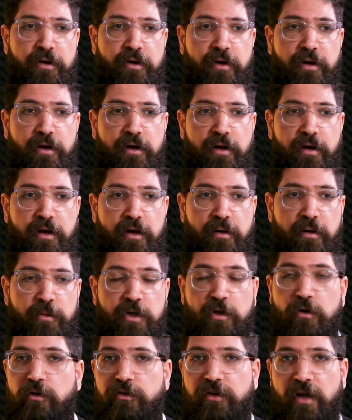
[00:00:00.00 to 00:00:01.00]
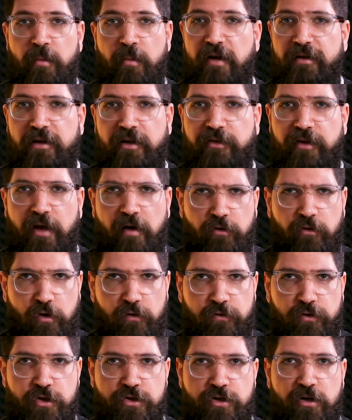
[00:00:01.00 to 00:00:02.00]
because the Americans have no
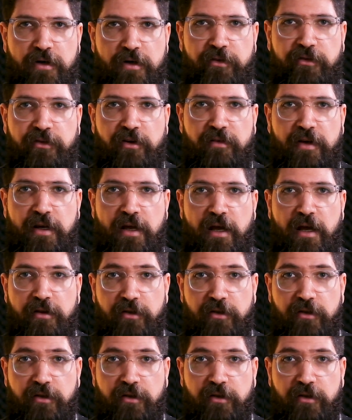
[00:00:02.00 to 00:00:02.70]
future in Syria,